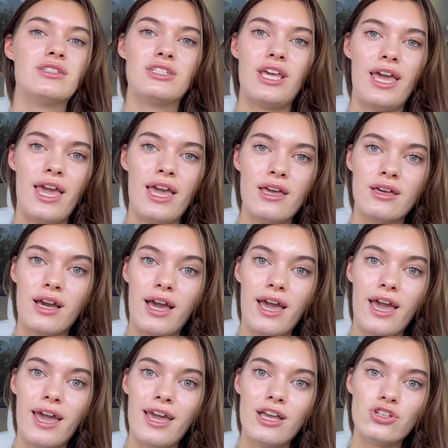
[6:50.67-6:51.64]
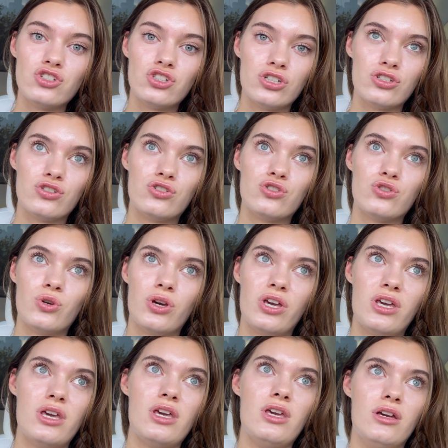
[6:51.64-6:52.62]
take ages to
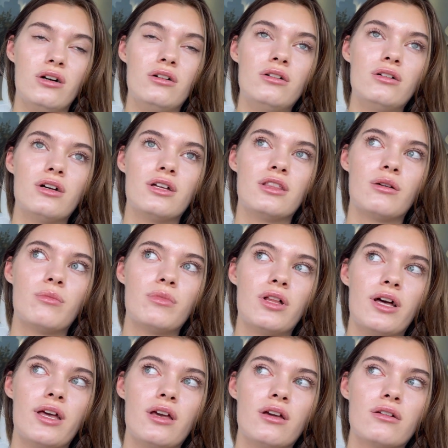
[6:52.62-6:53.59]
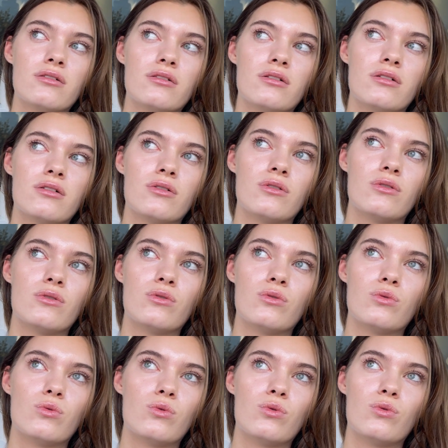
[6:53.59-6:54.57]
heal, and I'm like,
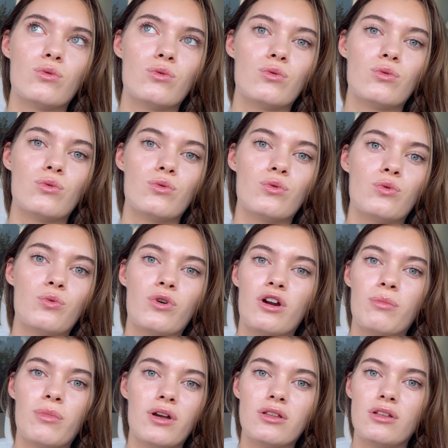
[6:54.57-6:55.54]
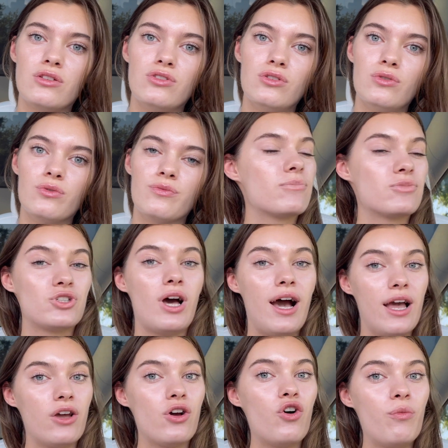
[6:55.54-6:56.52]
what am I gonna do? So
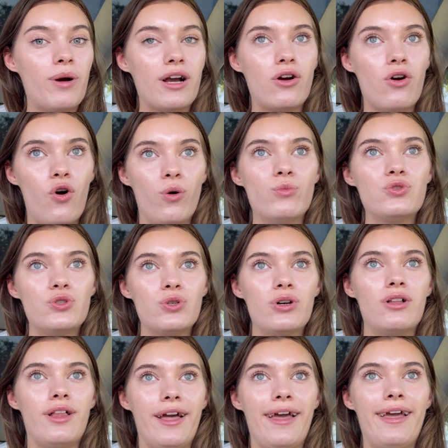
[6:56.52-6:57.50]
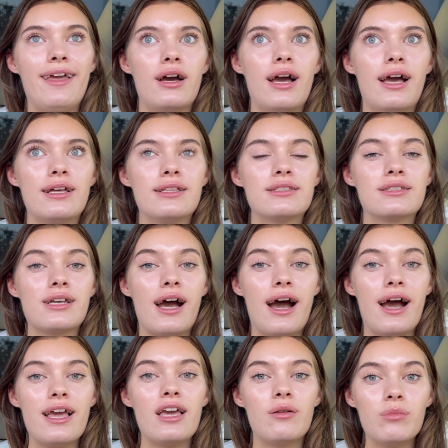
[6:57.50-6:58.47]
I go back home to LA, and
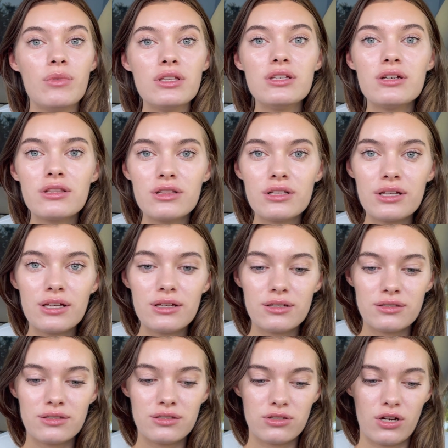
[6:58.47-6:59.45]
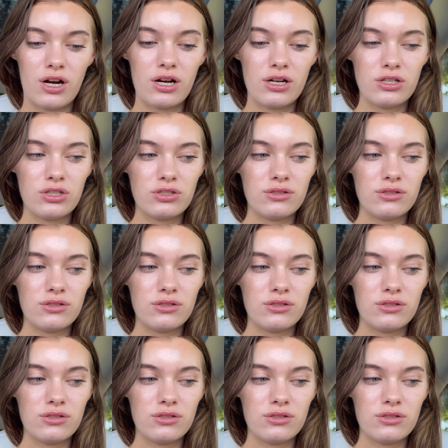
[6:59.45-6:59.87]
I immediately start